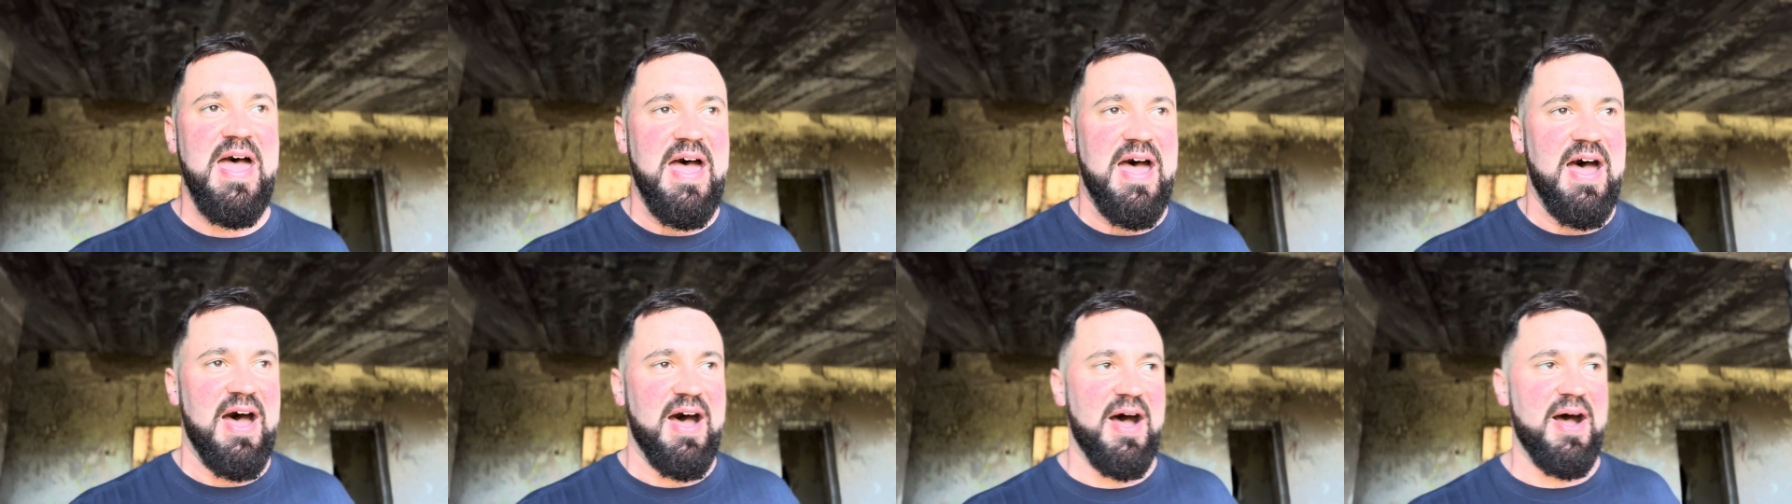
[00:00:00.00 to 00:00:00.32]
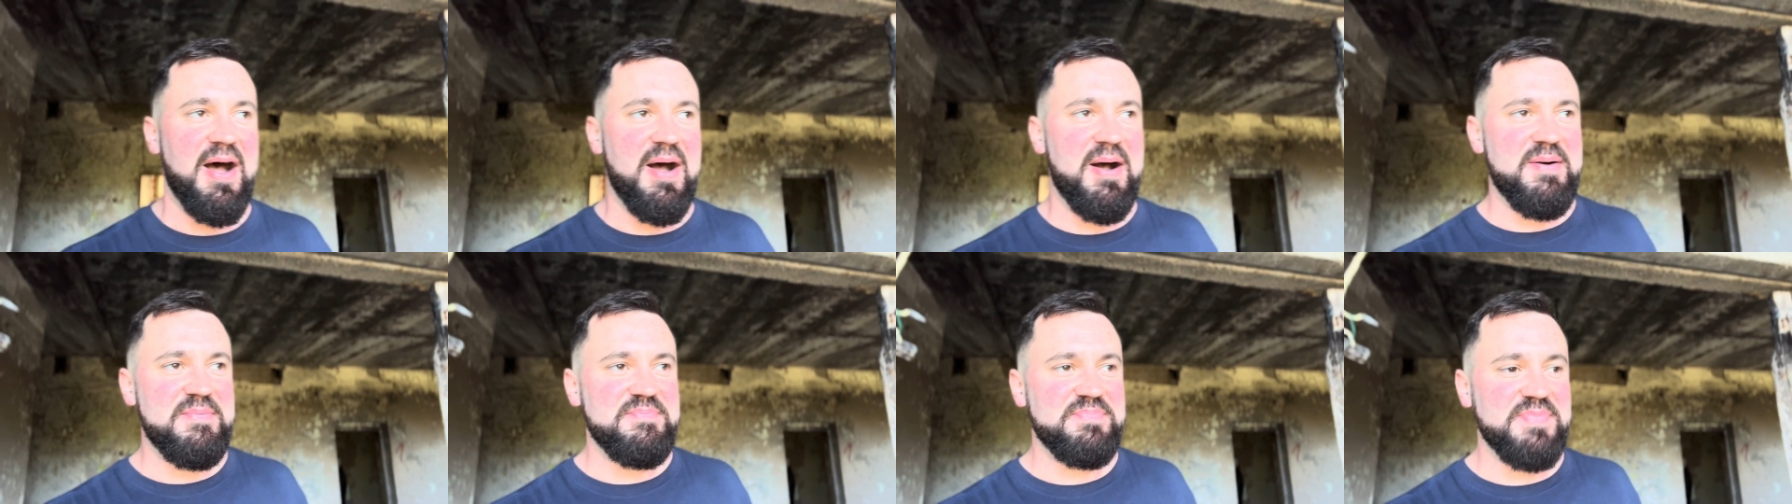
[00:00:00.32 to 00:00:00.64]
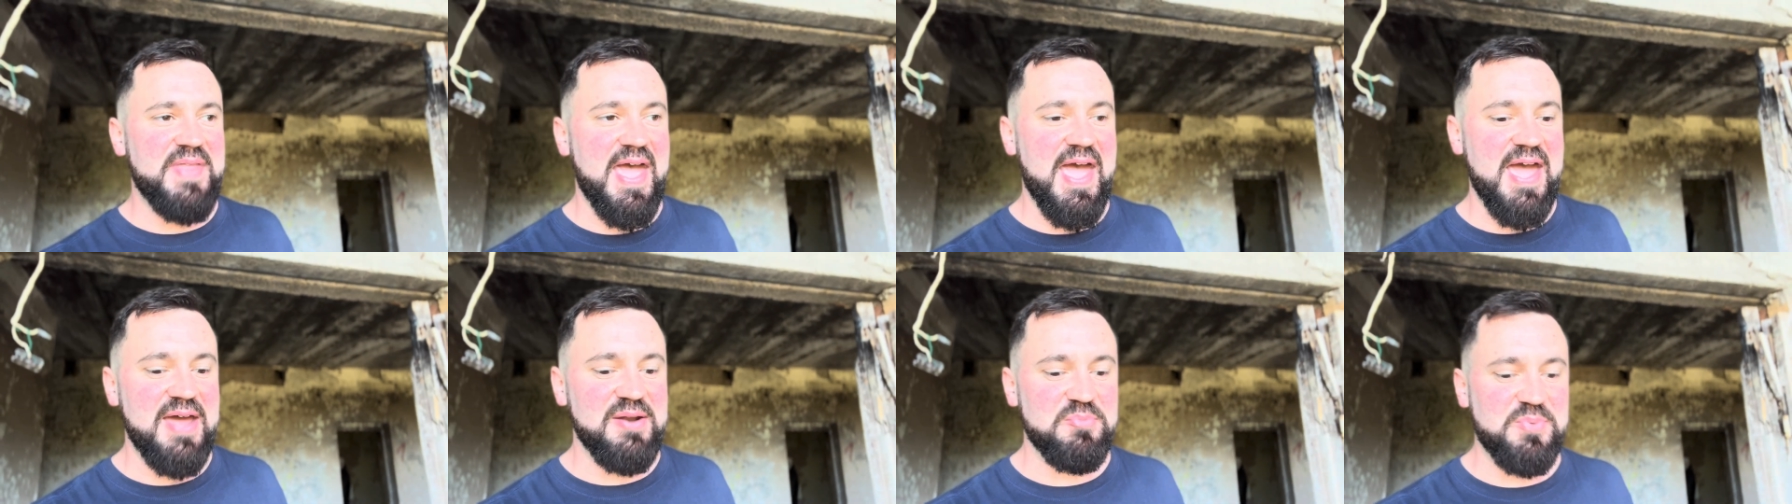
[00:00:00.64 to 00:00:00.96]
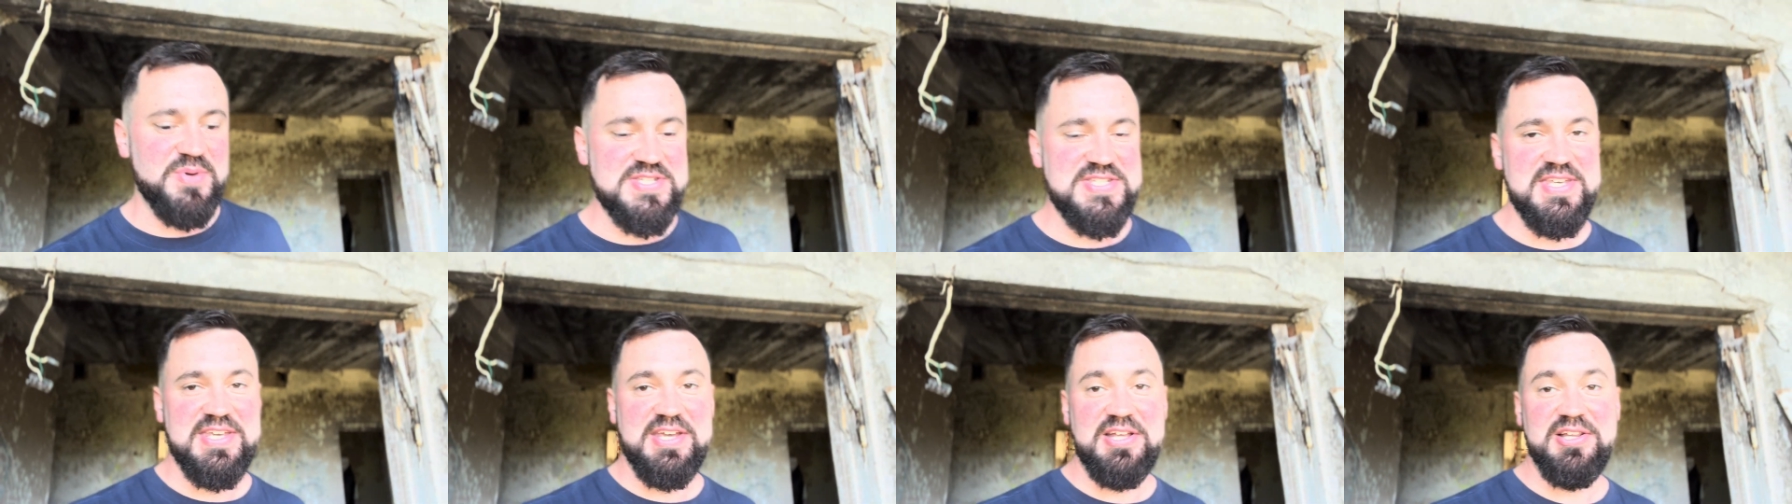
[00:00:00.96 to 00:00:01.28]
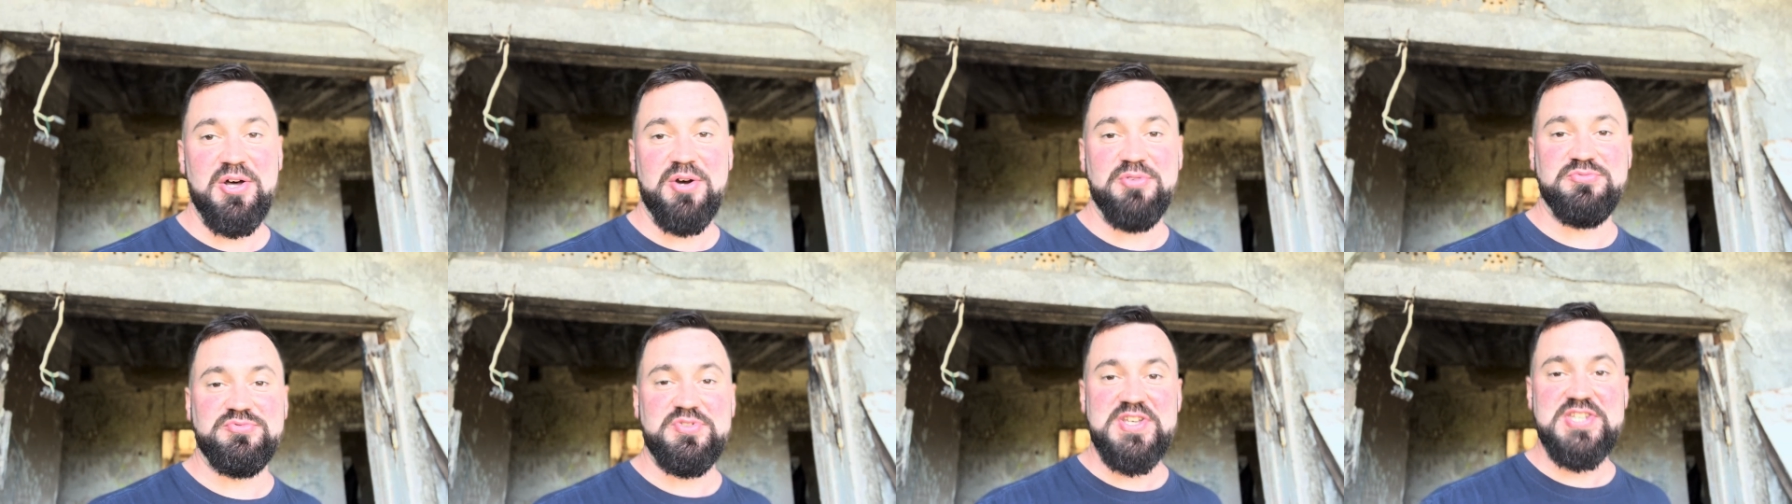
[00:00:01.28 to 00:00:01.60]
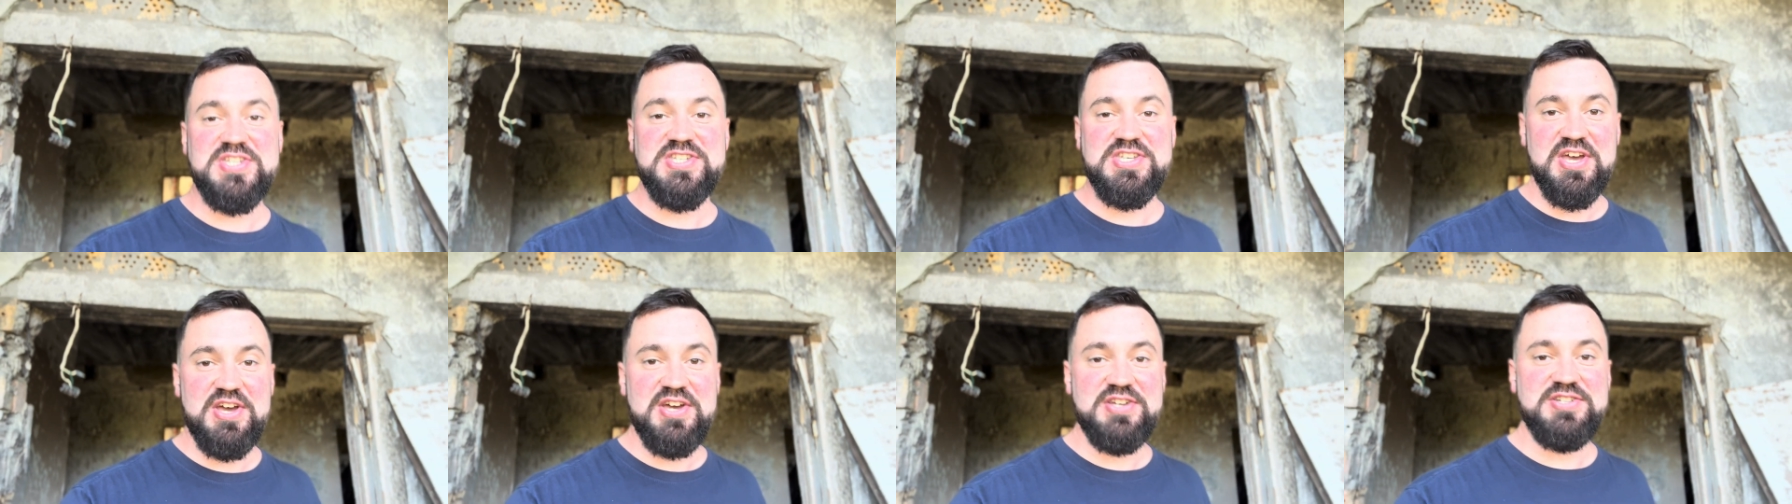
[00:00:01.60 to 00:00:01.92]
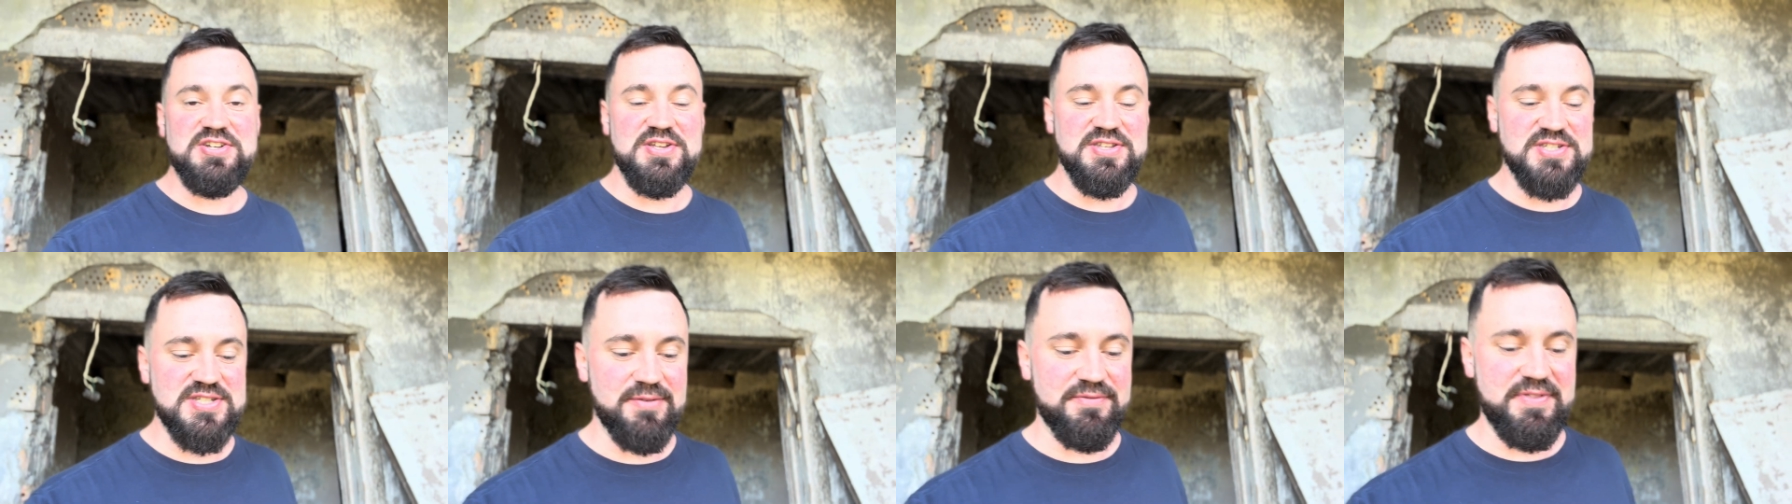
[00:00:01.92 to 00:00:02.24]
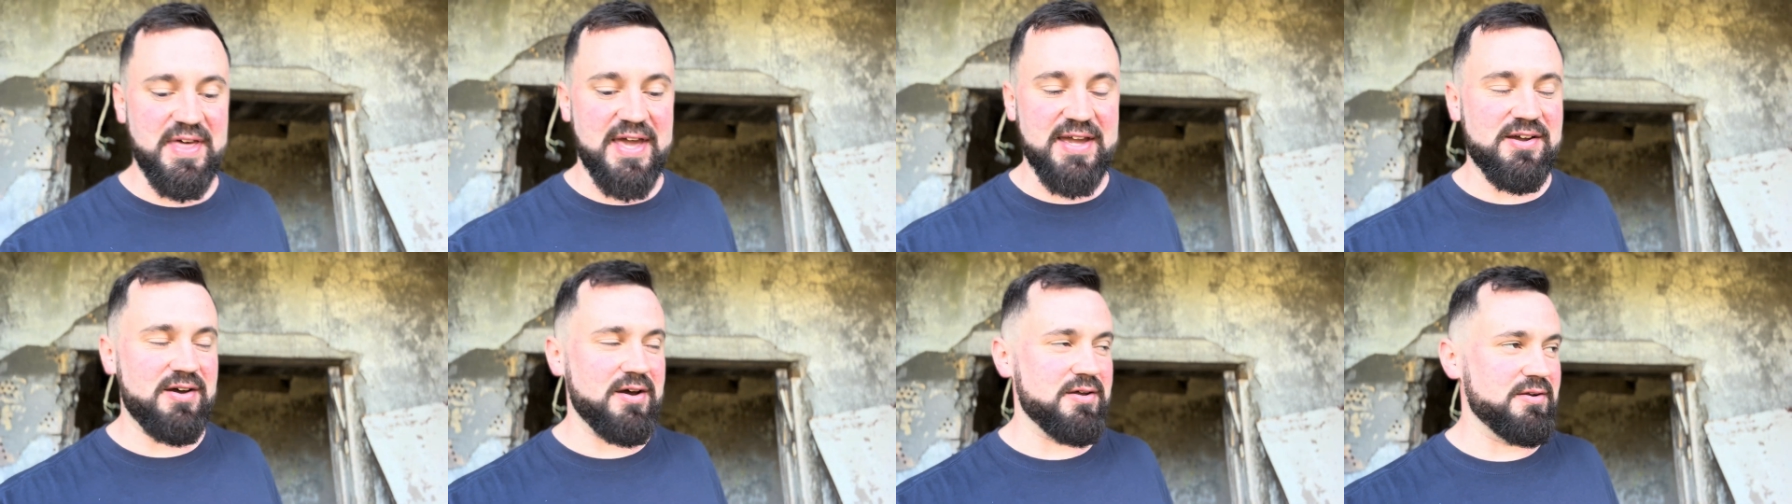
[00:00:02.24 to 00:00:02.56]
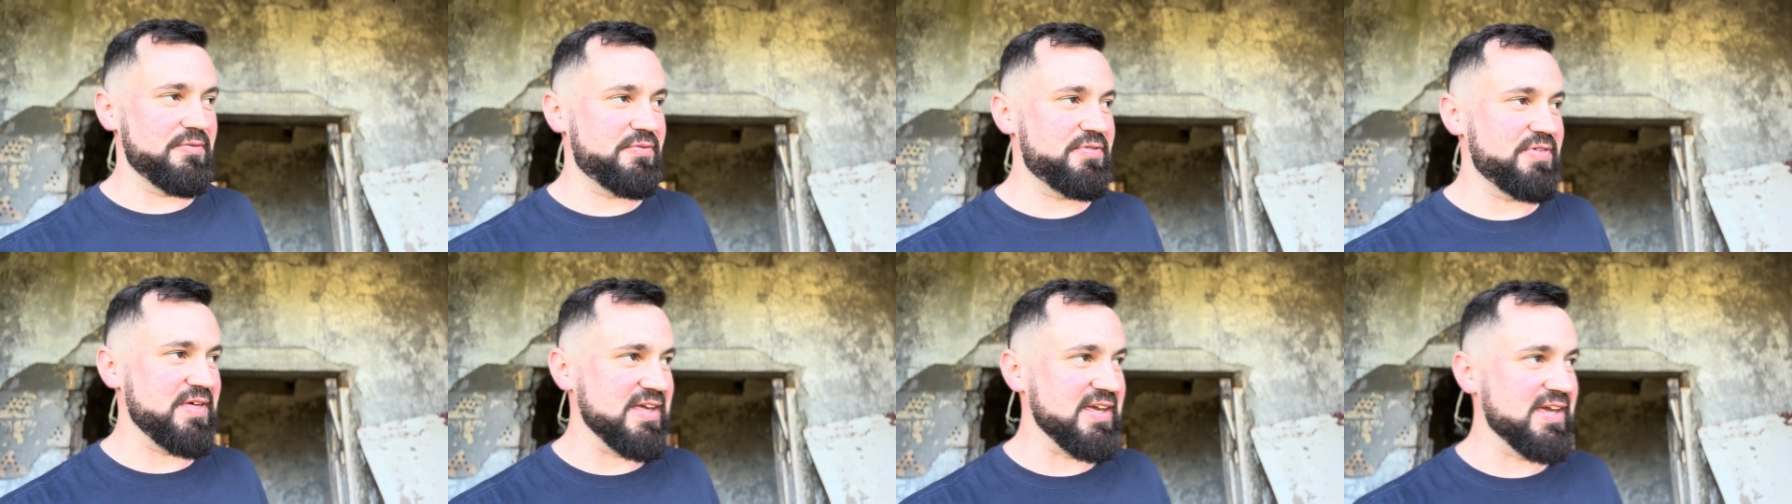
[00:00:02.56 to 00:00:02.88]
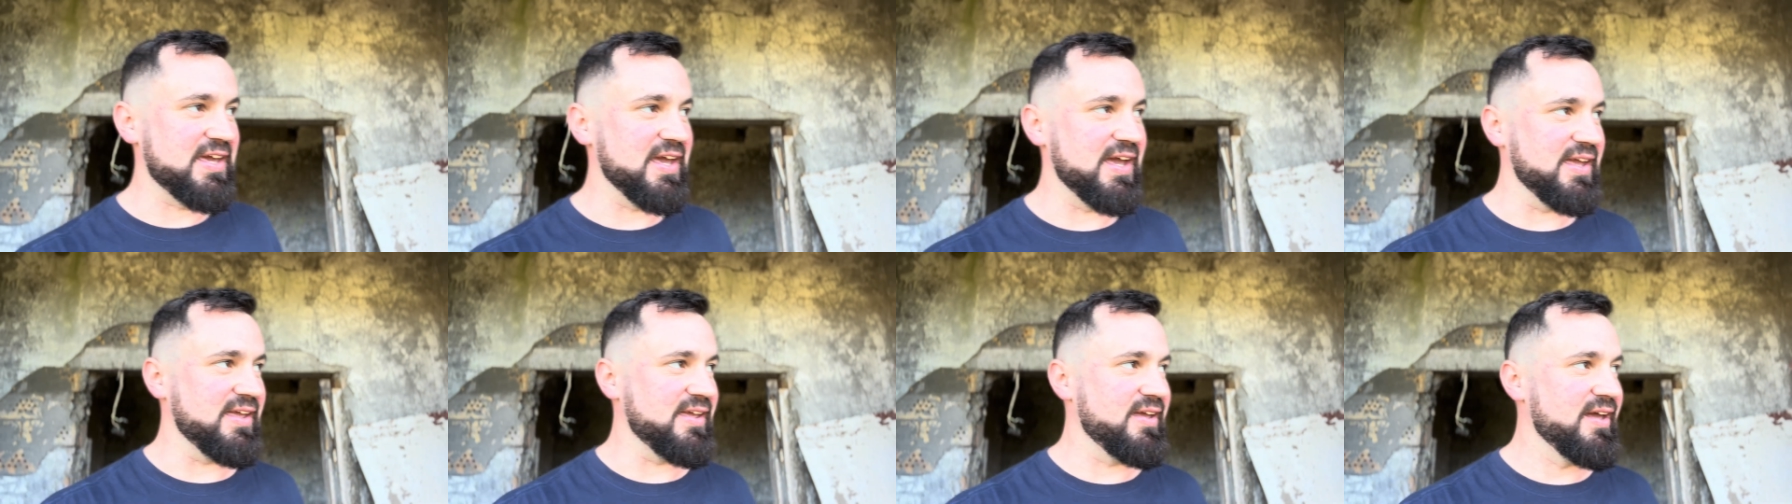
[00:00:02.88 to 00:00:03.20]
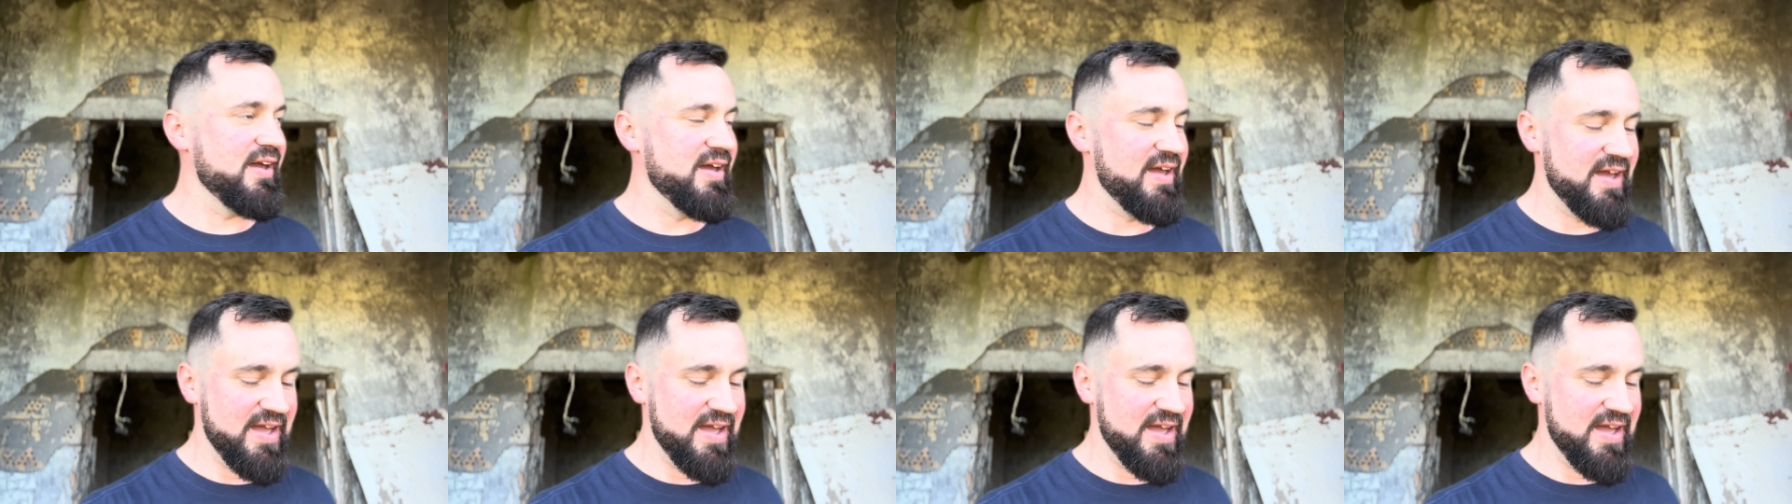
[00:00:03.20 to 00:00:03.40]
Um, and we're seeing a lot of resurgence of that kind of thinking